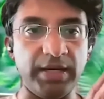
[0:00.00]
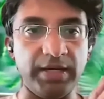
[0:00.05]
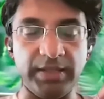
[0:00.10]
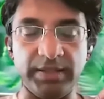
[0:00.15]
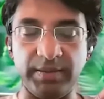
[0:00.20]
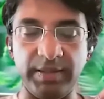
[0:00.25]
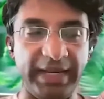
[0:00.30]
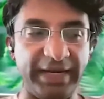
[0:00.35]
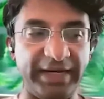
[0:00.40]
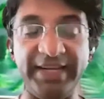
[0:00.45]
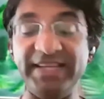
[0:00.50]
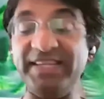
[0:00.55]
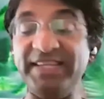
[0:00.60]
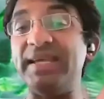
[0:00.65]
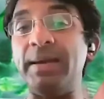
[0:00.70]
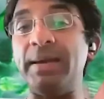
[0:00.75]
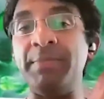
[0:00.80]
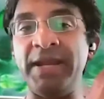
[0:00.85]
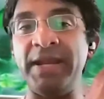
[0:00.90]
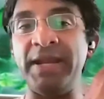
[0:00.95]
like
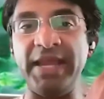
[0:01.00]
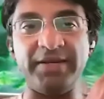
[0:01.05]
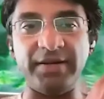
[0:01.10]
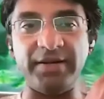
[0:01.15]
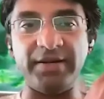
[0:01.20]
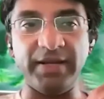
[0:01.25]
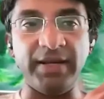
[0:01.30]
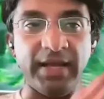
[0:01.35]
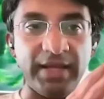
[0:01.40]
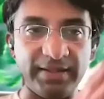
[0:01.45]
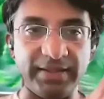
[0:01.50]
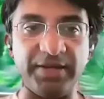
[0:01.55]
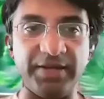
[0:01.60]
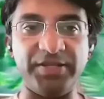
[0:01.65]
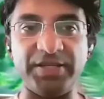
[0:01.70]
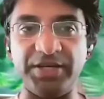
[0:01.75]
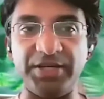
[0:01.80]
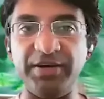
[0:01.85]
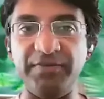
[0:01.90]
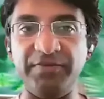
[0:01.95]
disseminated it. There's
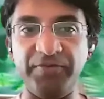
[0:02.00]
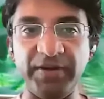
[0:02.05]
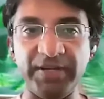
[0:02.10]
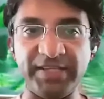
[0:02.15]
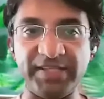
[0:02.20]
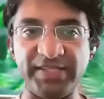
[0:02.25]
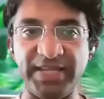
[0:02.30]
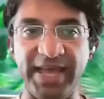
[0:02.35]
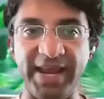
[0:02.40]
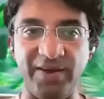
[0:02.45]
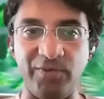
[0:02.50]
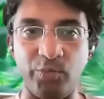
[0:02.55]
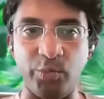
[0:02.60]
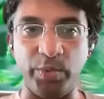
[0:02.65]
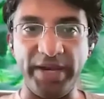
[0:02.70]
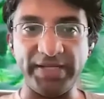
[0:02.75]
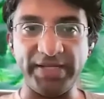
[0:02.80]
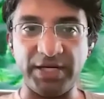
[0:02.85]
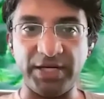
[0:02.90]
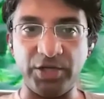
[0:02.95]
a different set of
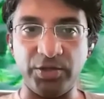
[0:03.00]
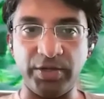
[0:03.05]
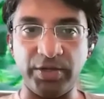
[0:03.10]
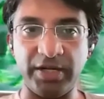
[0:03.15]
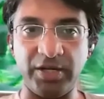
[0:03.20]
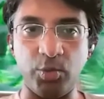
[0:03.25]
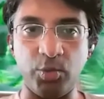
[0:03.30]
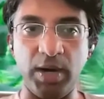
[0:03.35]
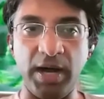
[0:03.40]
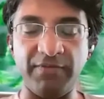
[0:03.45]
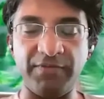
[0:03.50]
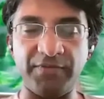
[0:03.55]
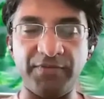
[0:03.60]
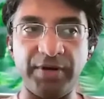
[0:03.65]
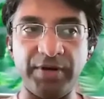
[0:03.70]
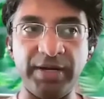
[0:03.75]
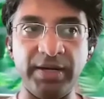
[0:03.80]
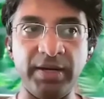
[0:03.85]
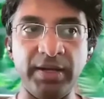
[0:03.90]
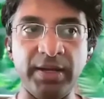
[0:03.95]
ways that you can go after
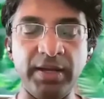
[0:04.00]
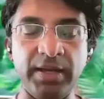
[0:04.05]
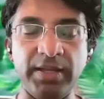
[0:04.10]
it.